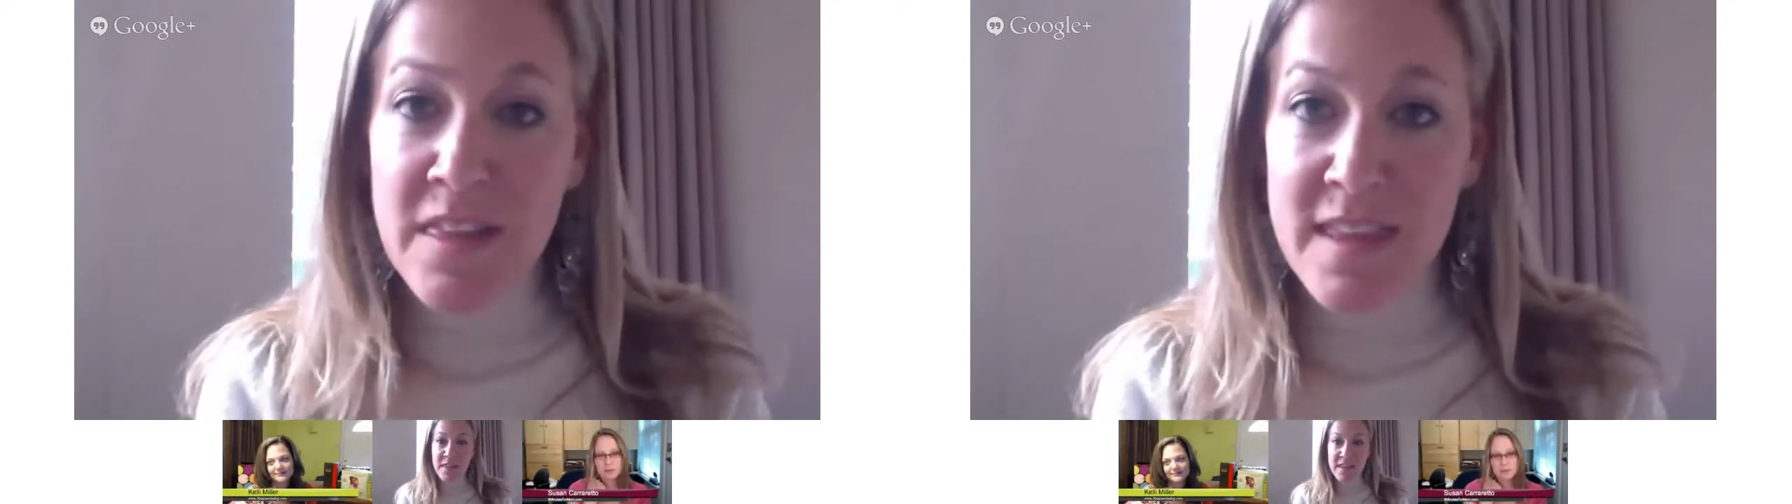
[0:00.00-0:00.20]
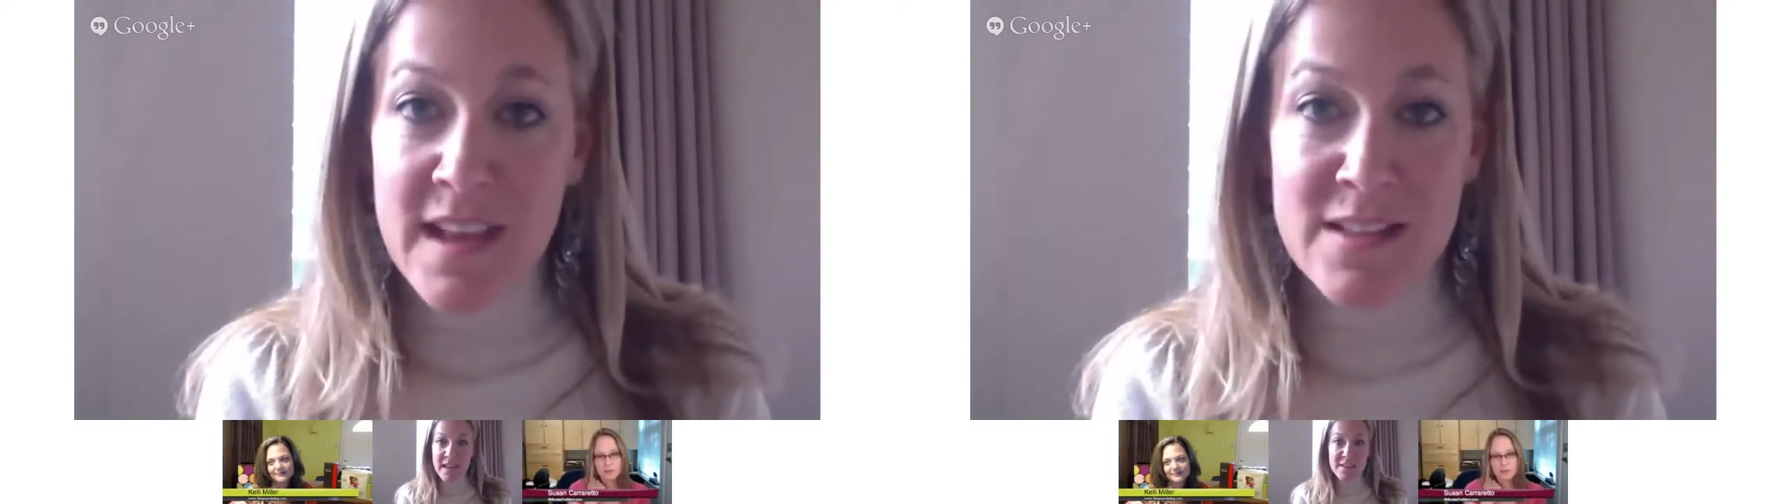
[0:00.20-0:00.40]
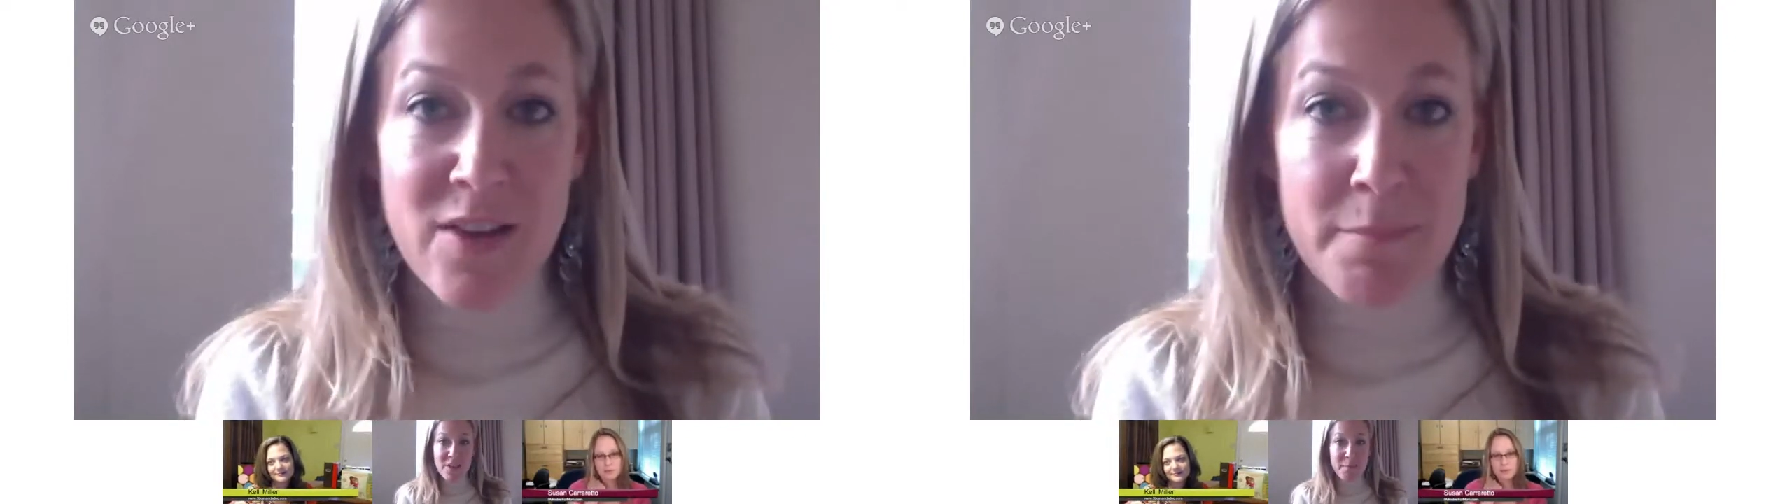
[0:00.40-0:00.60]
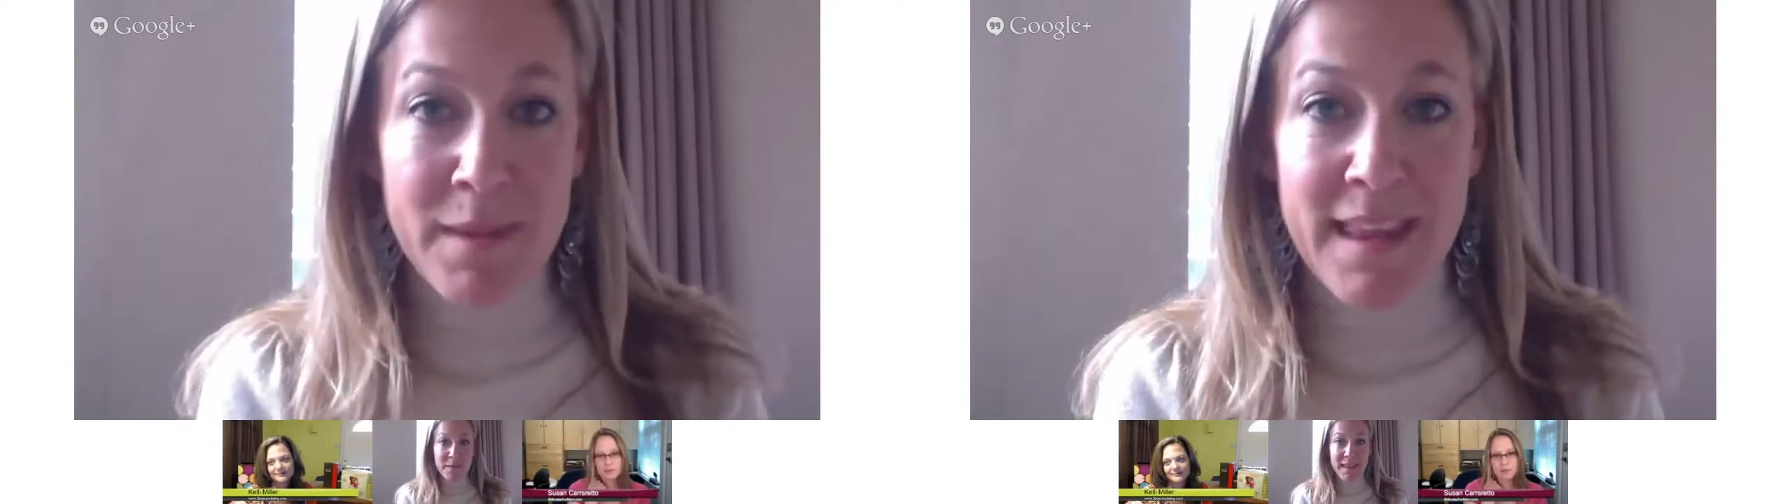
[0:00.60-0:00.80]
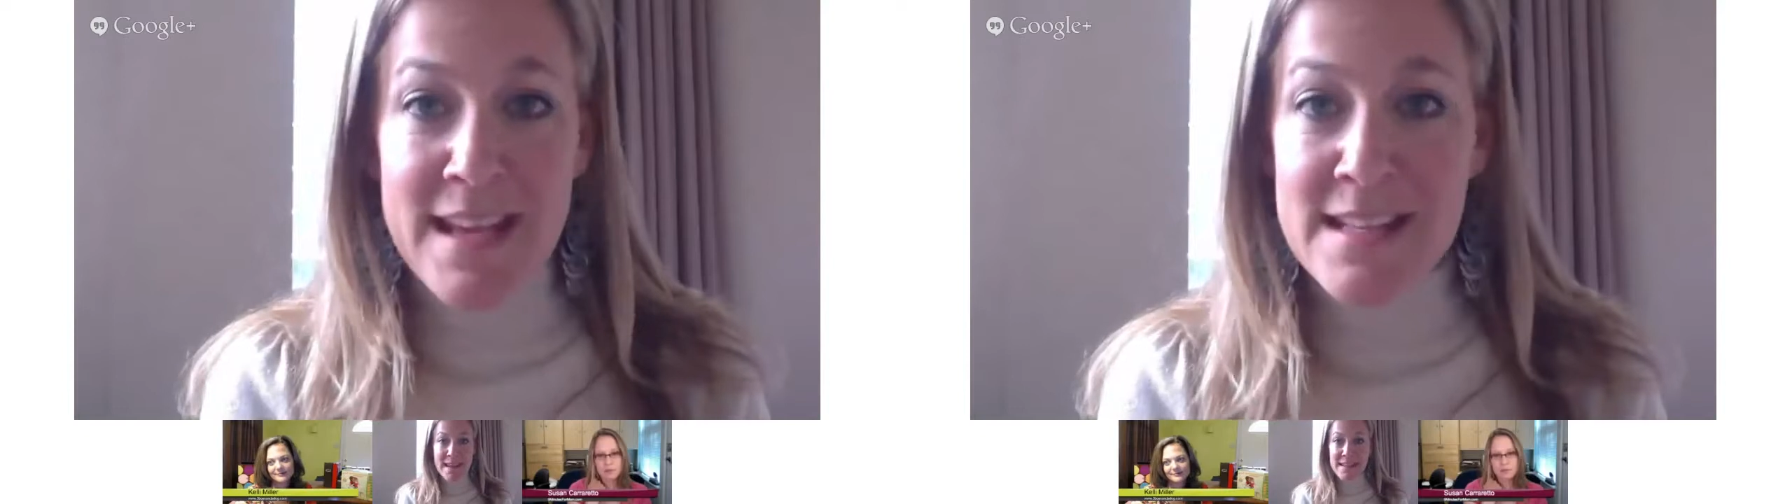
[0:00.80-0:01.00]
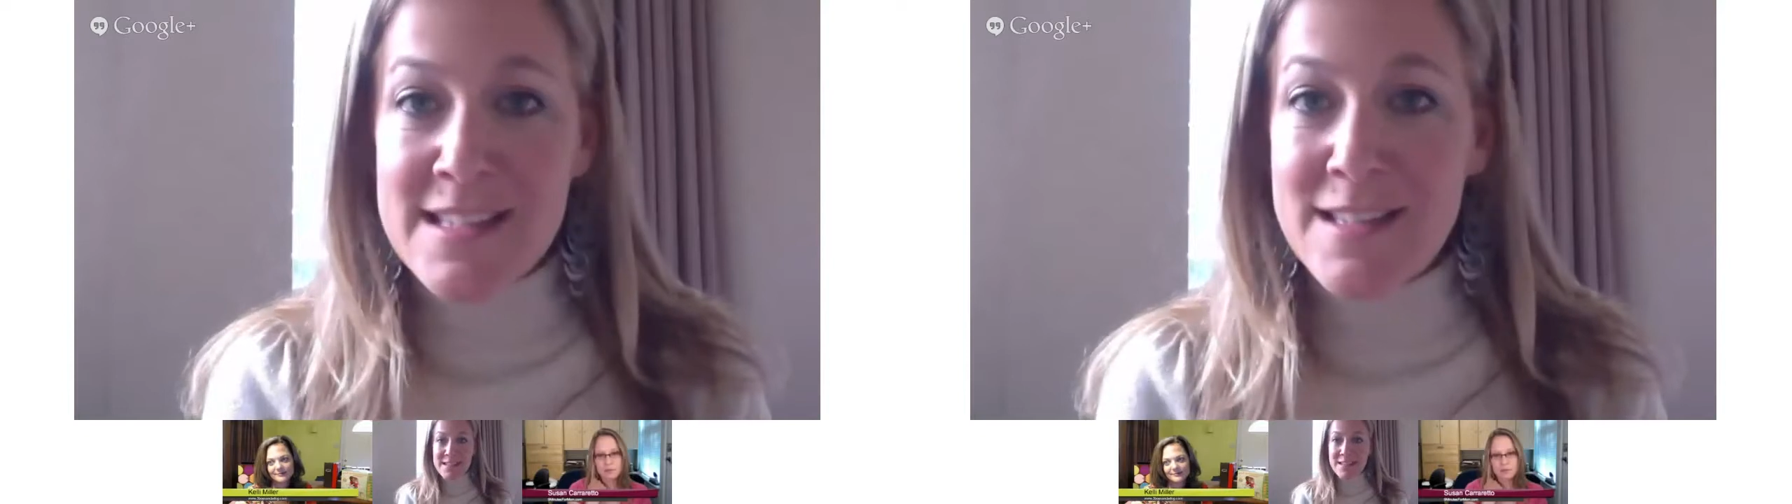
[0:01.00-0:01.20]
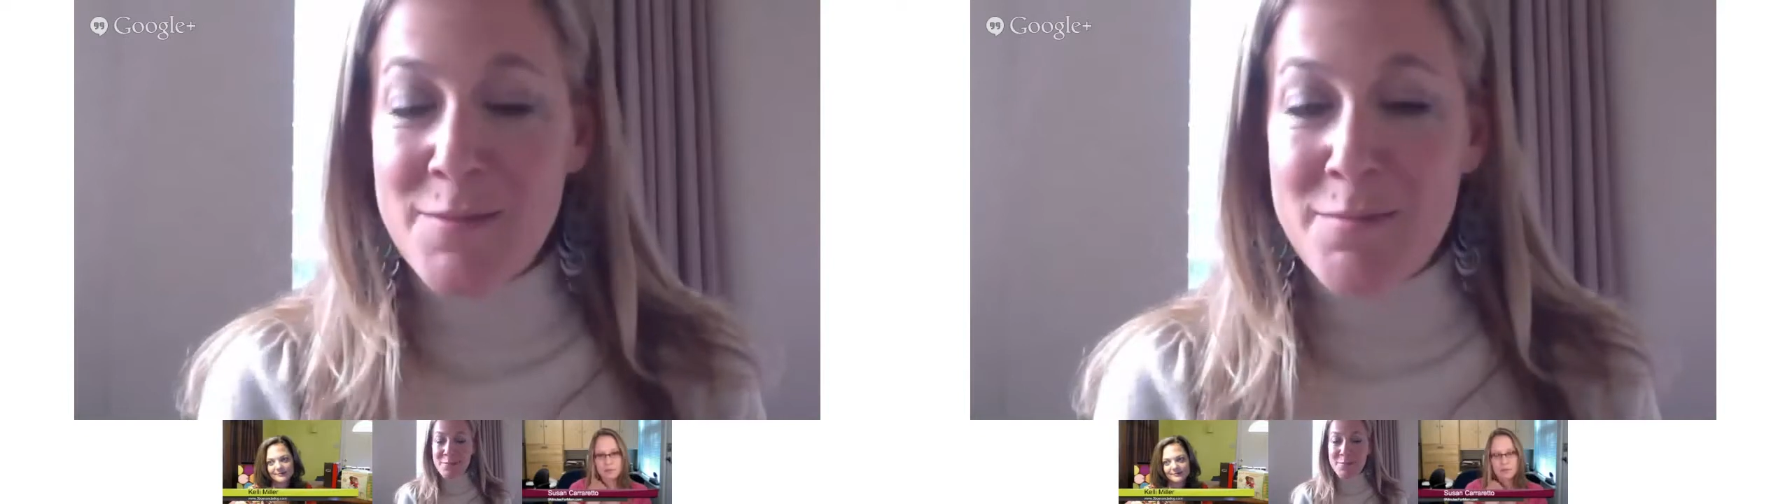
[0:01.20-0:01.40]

things are in place,